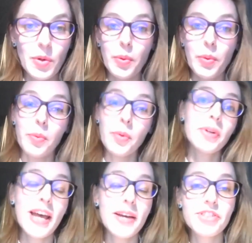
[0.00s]

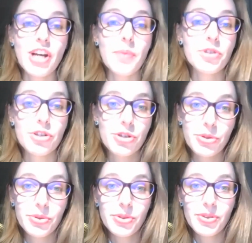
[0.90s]
we'll have chapter
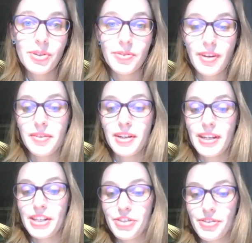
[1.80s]
two of our
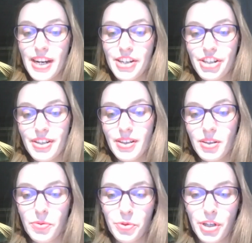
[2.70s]
International
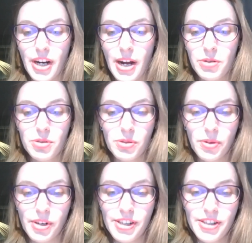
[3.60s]
Law Courthouse
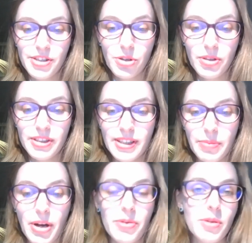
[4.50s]
Lawyers talks
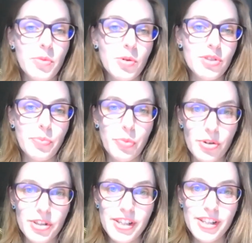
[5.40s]
about the most
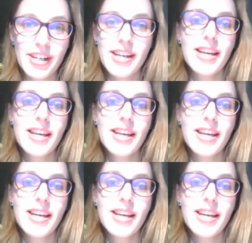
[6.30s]
important.